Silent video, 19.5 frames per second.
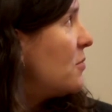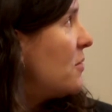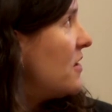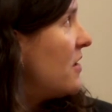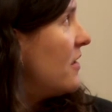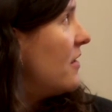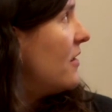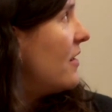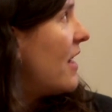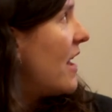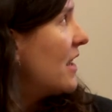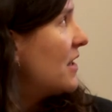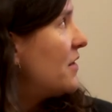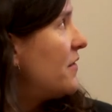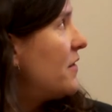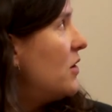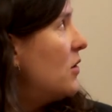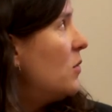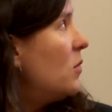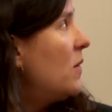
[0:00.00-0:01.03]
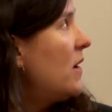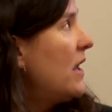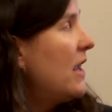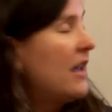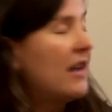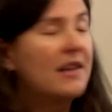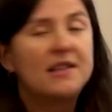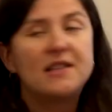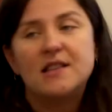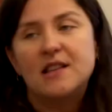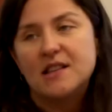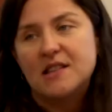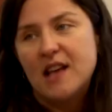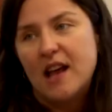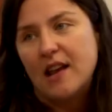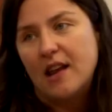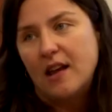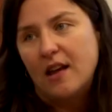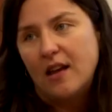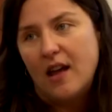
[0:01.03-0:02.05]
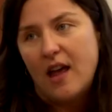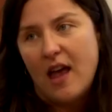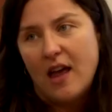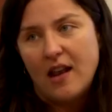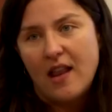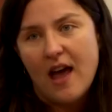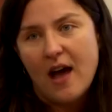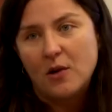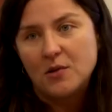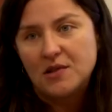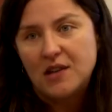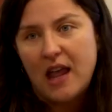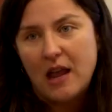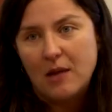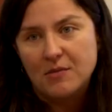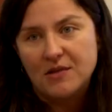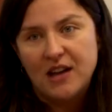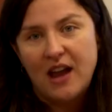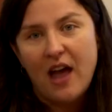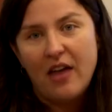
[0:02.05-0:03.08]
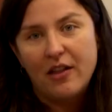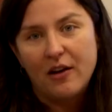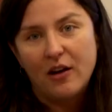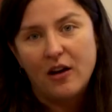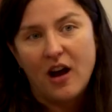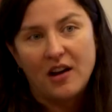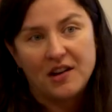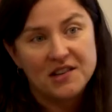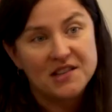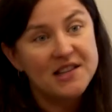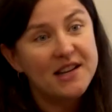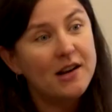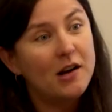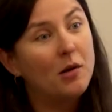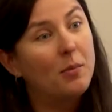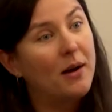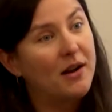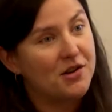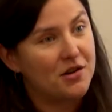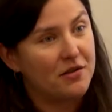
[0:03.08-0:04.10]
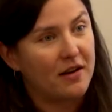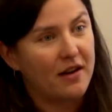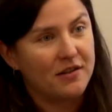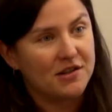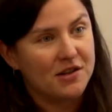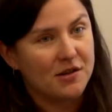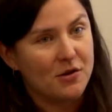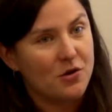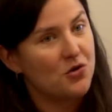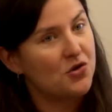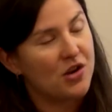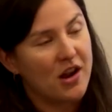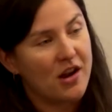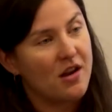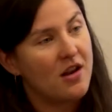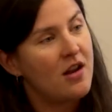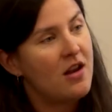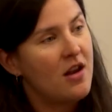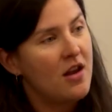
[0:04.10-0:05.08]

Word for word: within the last few weeks, the Senate and the House came together on a single budget resolution